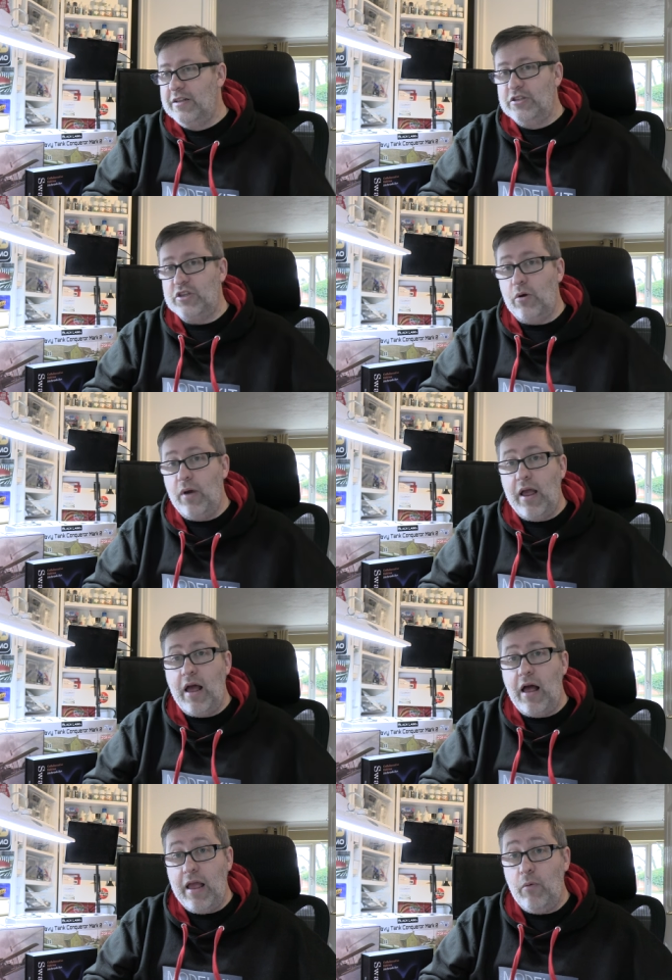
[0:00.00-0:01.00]
so
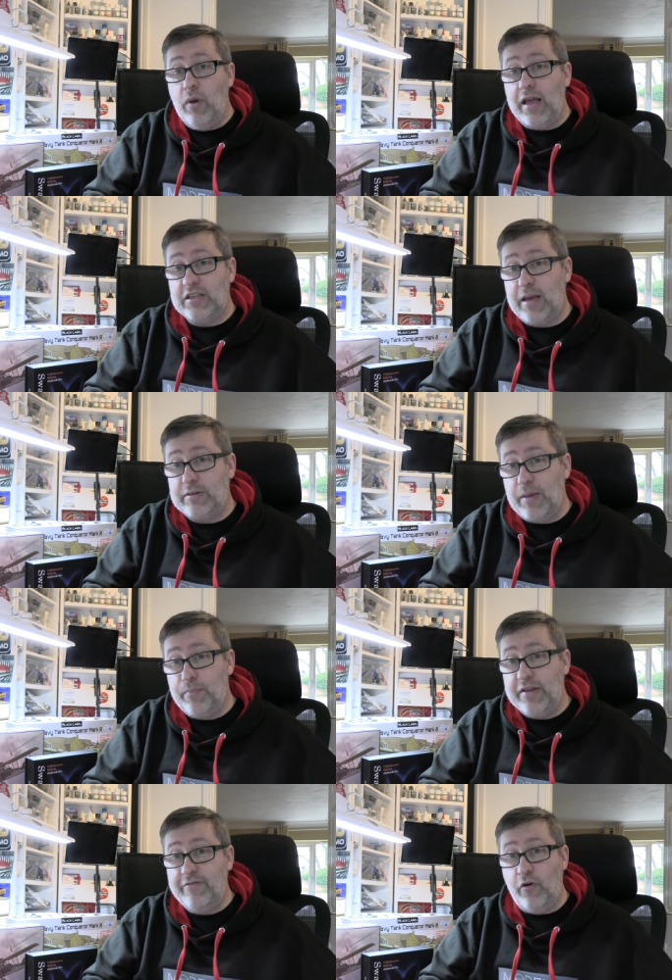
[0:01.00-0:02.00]
it will accept
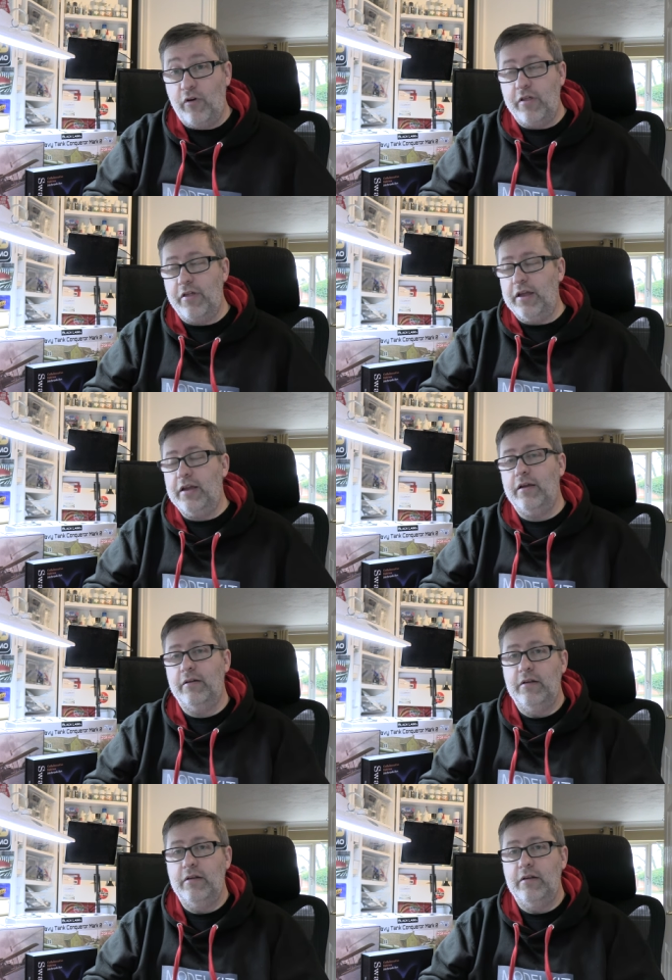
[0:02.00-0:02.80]
MP4, I think.